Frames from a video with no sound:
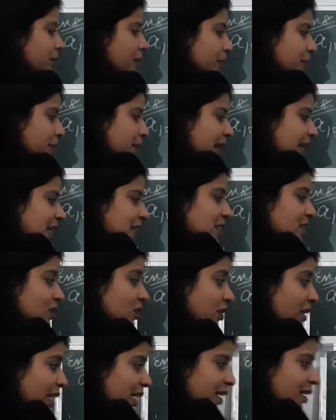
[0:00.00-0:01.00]
minus
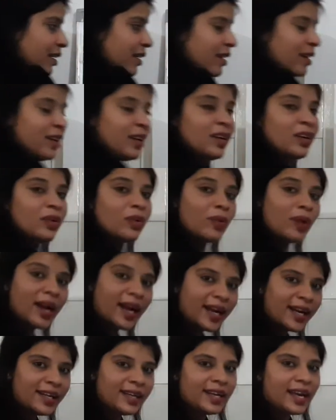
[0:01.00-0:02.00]
3,
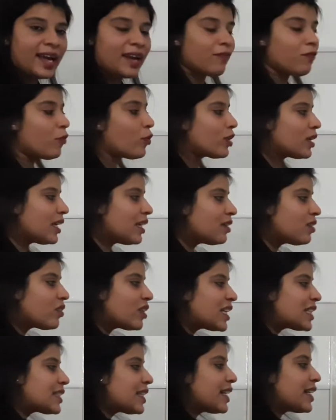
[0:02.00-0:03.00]
right? And 14
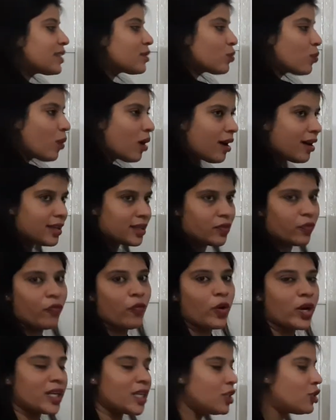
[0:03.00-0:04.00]
3s is what?
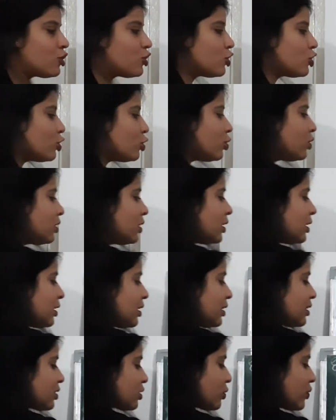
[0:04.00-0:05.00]
42.
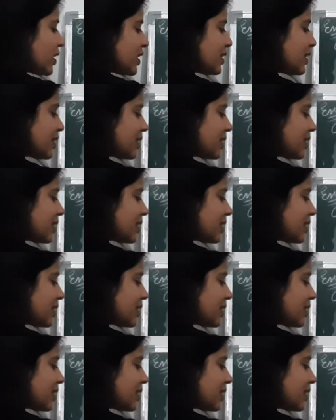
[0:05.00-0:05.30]
So it's